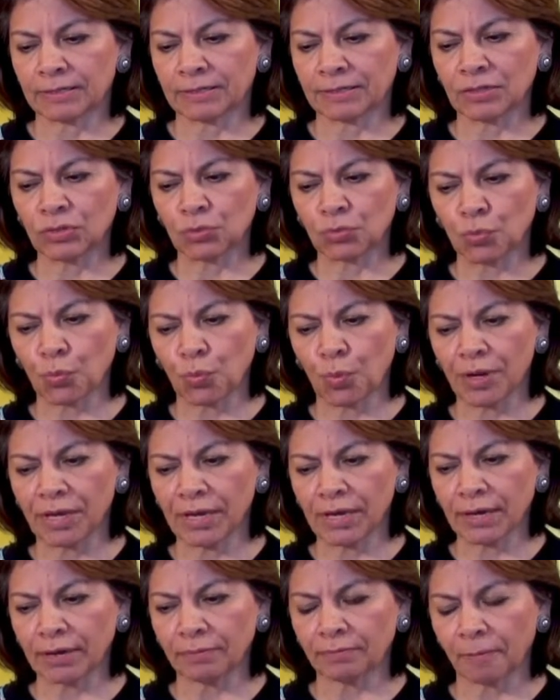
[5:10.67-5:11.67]
since
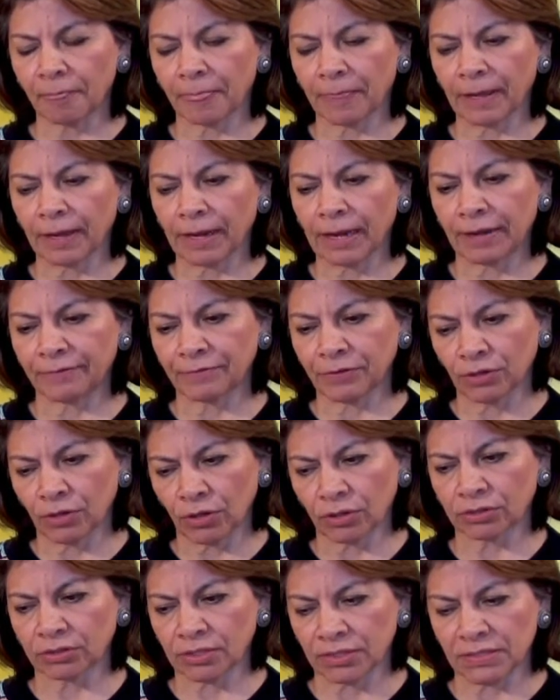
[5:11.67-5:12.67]
we have
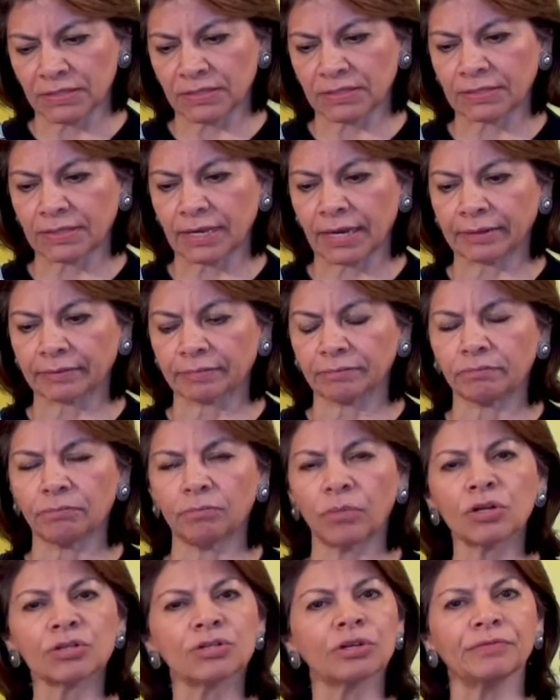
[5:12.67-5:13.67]
noticed that
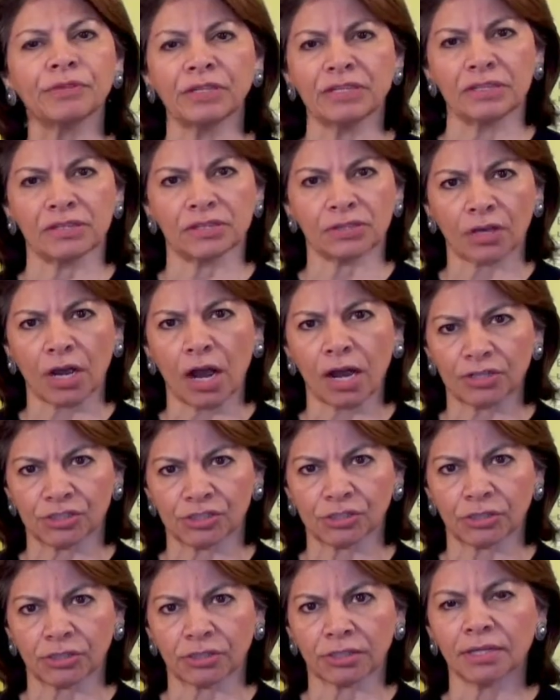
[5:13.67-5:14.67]
most of the
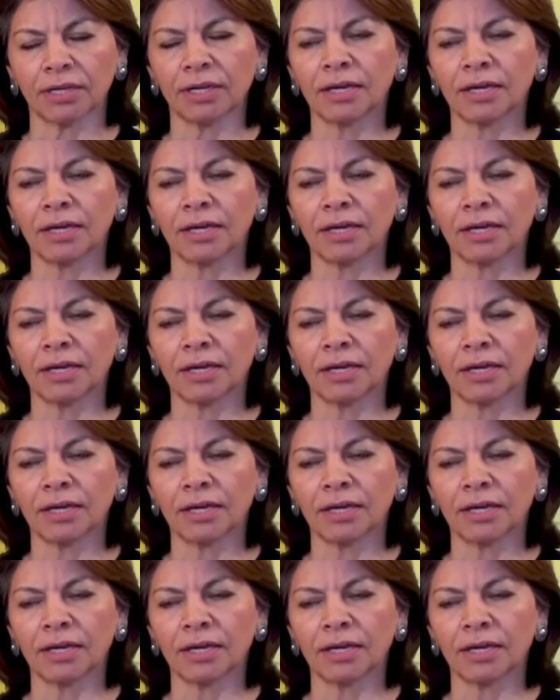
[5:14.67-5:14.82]
discussion